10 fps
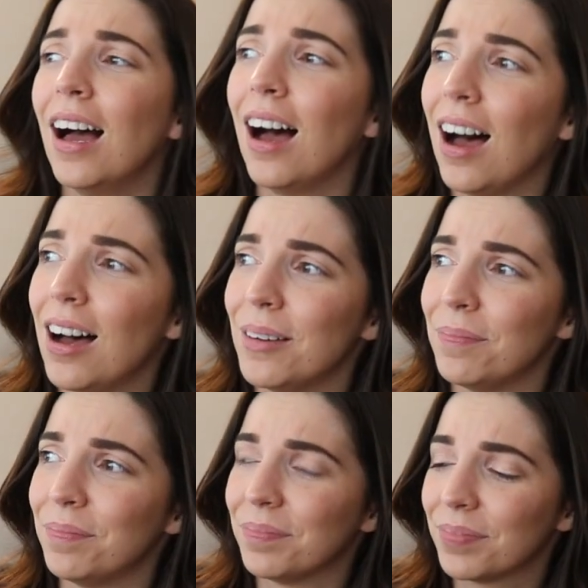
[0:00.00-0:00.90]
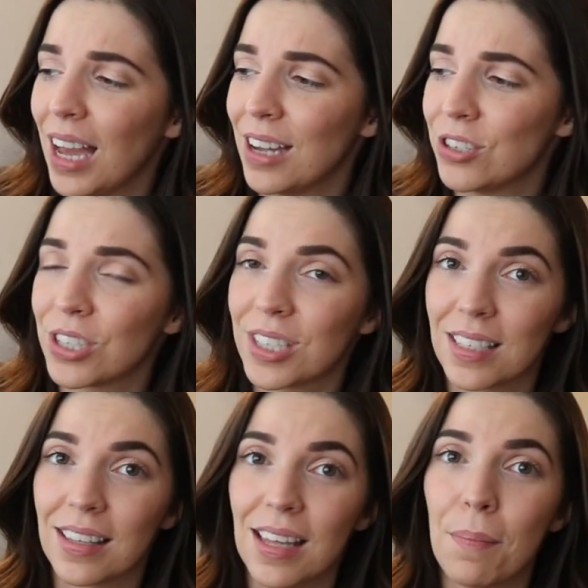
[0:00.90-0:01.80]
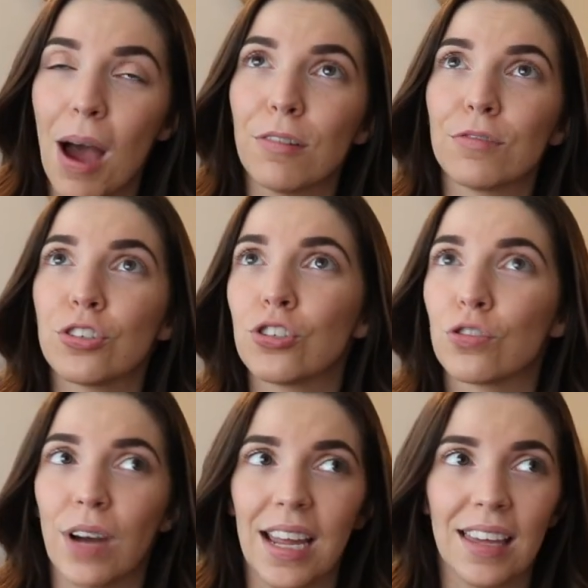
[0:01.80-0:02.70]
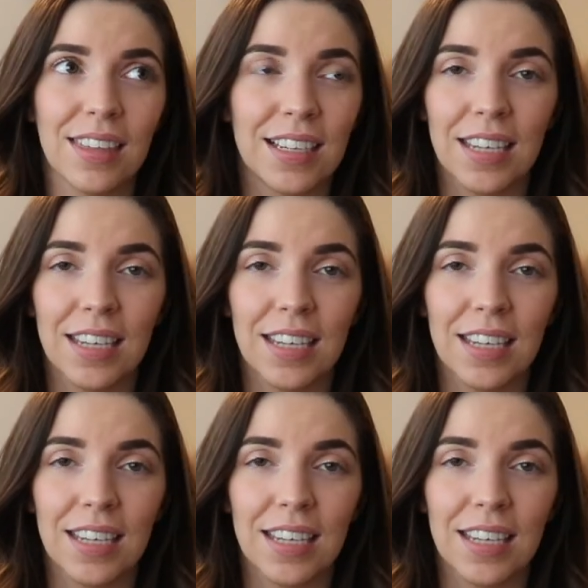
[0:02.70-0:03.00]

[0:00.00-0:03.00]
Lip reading: The amount of strength it